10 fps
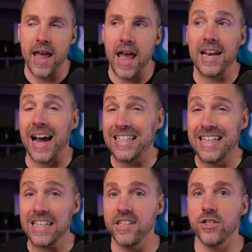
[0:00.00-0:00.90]
and
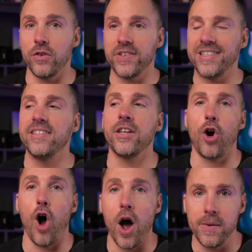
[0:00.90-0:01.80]
ideally services that are
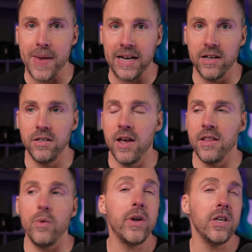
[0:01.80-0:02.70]
automated,
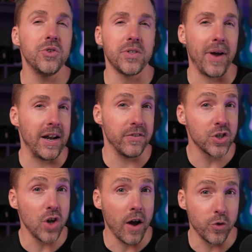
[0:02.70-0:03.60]
that we can use some kind of
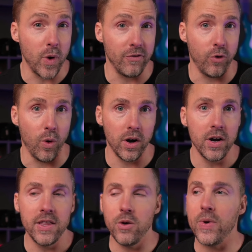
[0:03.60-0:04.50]
software for,
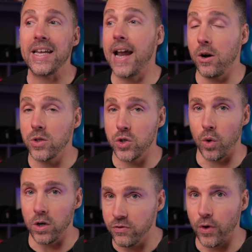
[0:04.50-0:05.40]
that we can
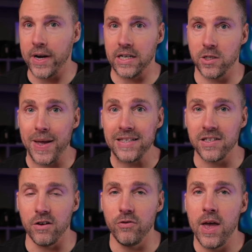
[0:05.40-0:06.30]
outsource for
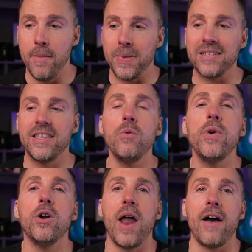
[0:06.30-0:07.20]
inexpensive, because then we
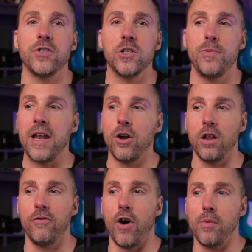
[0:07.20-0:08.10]
don't have to spend all
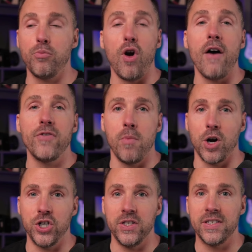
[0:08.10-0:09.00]
of our profit
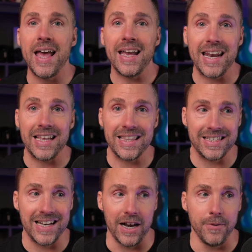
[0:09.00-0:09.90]
margins getting this
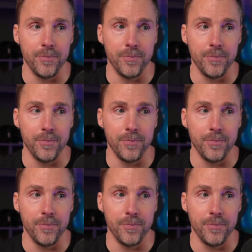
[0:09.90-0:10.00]
done.